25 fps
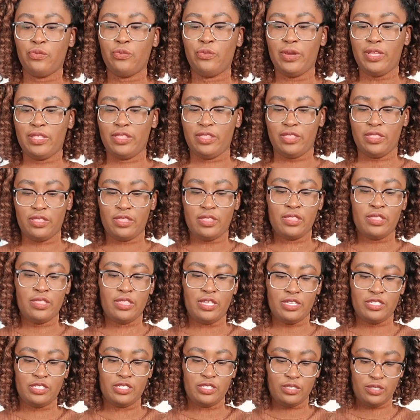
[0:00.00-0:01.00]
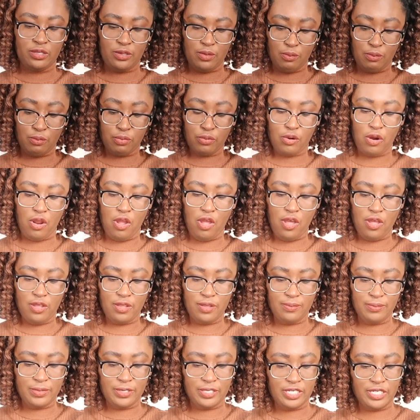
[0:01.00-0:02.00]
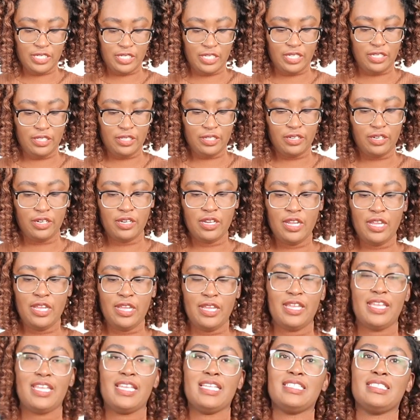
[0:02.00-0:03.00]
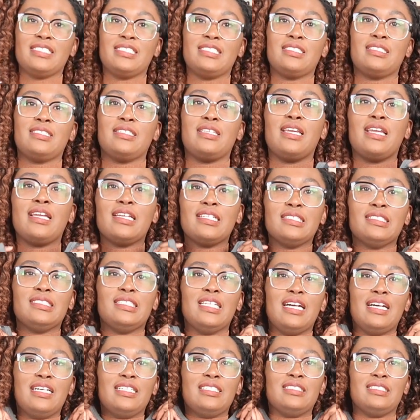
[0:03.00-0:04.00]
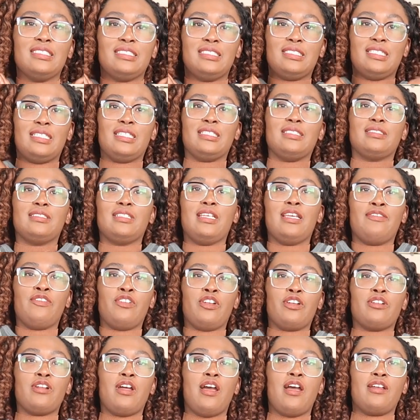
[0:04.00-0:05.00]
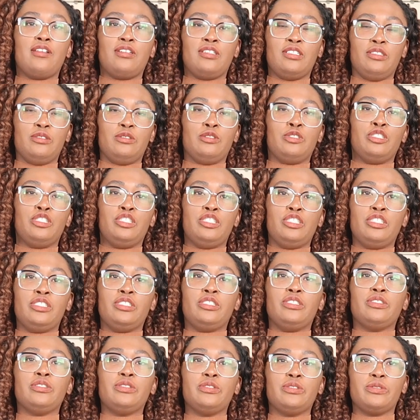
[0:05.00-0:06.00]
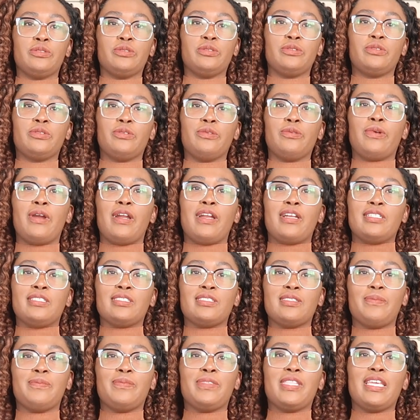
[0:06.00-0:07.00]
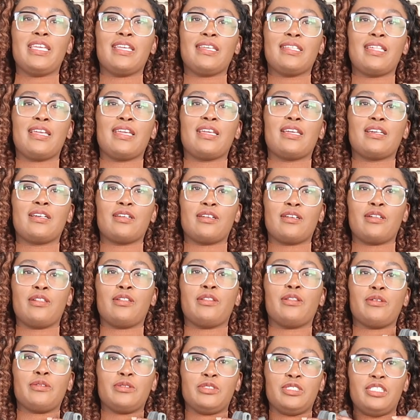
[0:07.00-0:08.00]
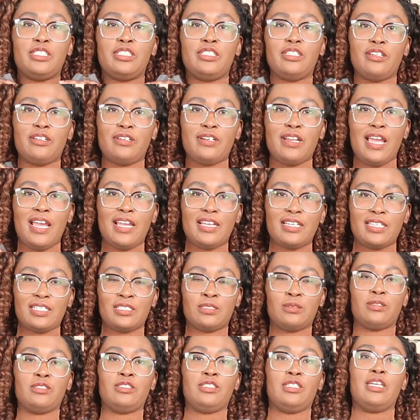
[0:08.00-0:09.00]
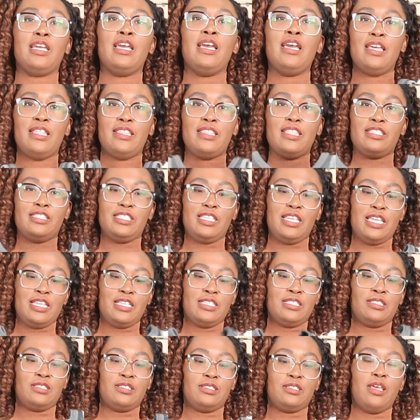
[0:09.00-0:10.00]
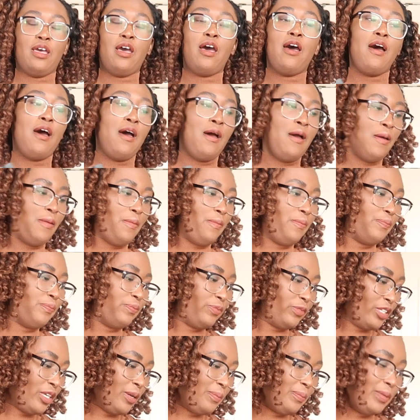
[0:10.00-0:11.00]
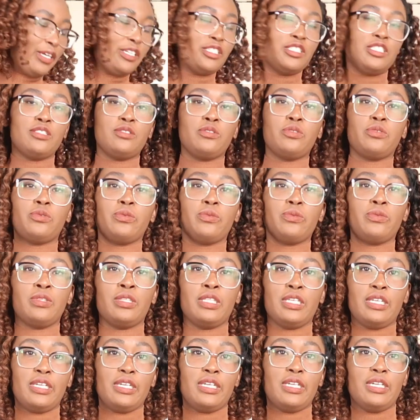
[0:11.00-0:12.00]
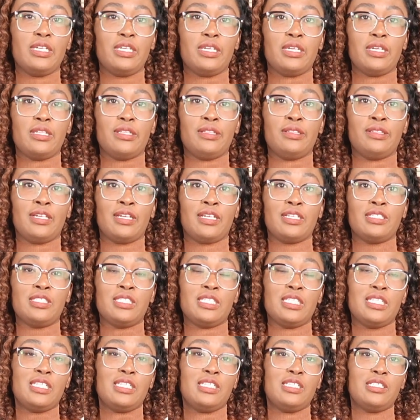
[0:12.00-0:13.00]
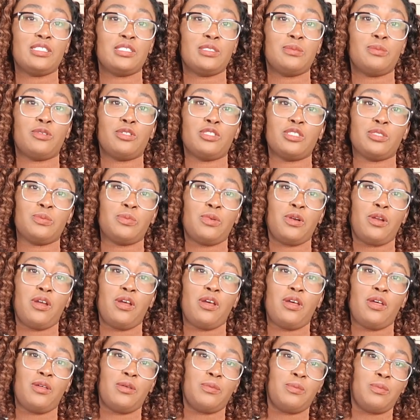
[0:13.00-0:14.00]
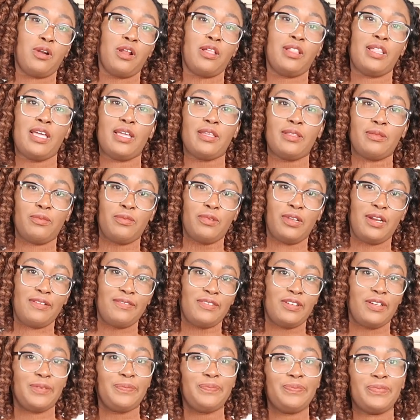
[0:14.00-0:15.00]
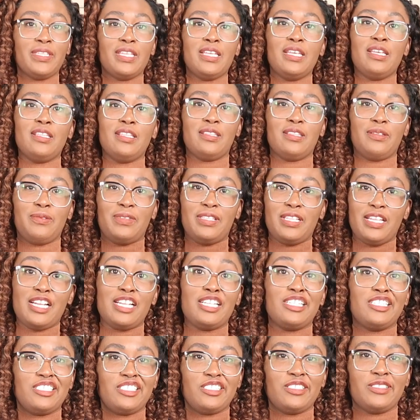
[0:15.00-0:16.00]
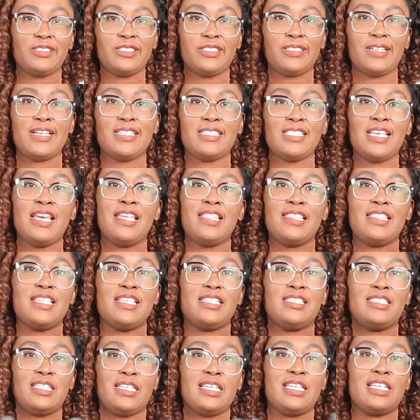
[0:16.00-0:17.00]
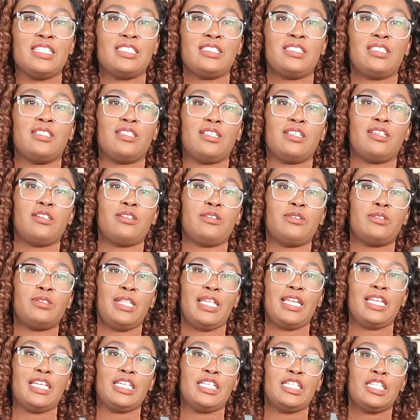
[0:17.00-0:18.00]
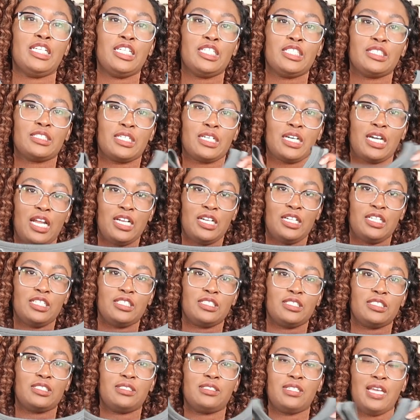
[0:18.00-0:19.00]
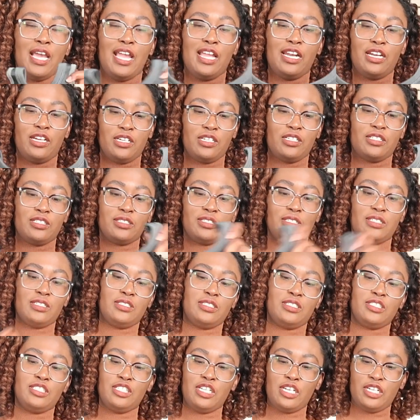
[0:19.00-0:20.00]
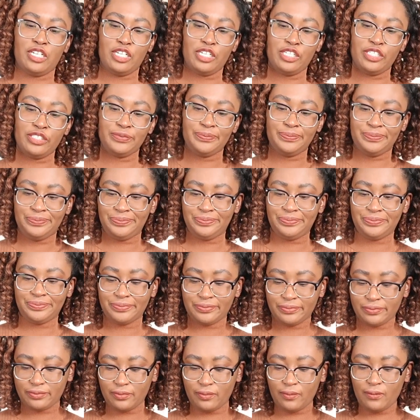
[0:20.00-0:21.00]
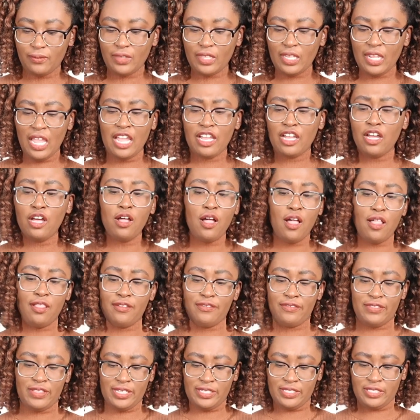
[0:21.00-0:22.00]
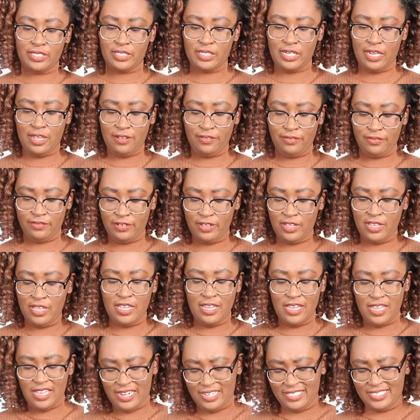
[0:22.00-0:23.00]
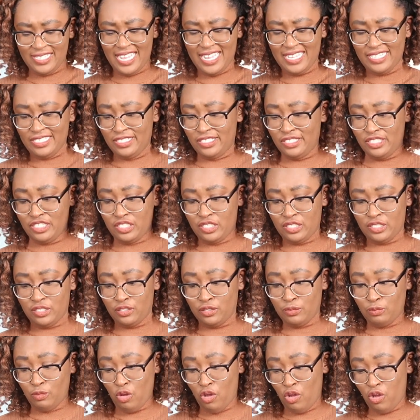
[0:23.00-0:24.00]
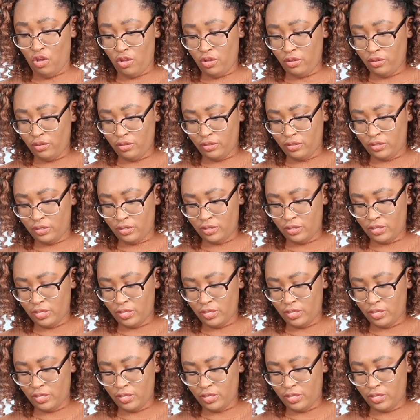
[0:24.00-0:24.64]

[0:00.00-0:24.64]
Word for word: with this bra in particular. Is it does, if you're not used to wearing something like close to your neck, especially this is compared to the Legacy sports bra, bralette, whatever, one that I just showed you guys, this is a little like tighter and snugger. I got all of this stuff in a size small.